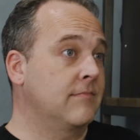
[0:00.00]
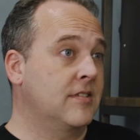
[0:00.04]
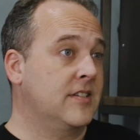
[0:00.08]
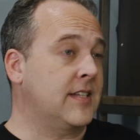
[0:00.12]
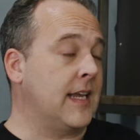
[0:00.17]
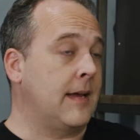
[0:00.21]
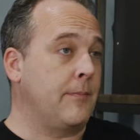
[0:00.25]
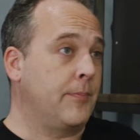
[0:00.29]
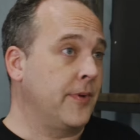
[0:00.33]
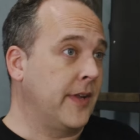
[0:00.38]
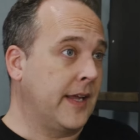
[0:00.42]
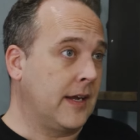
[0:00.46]

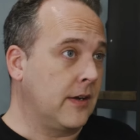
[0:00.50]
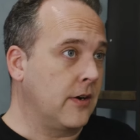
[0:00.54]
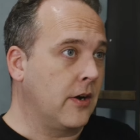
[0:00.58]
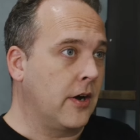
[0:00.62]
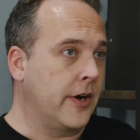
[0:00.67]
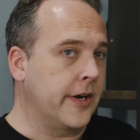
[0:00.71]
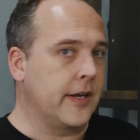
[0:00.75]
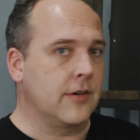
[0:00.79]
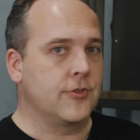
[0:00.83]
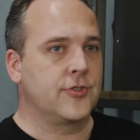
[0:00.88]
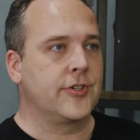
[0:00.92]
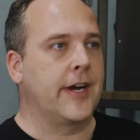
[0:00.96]
sampling an
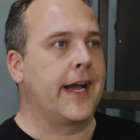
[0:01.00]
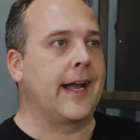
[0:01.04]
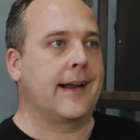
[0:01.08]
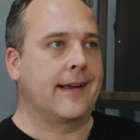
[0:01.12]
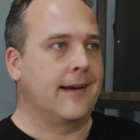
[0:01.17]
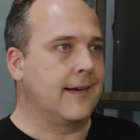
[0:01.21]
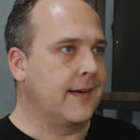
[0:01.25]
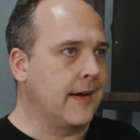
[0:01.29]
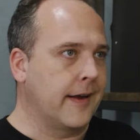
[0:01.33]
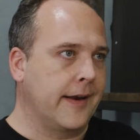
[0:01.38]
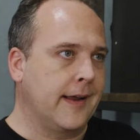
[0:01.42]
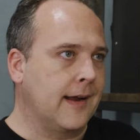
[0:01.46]
audio
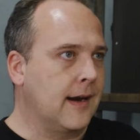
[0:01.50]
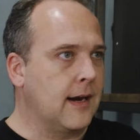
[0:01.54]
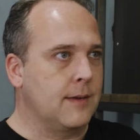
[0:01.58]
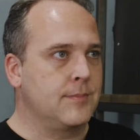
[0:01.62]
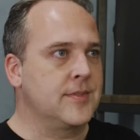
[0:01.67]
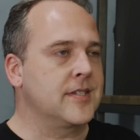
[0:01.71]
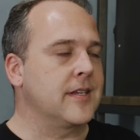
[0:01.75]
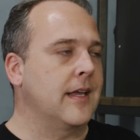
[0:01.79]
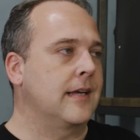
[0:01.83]
track and cutting it up and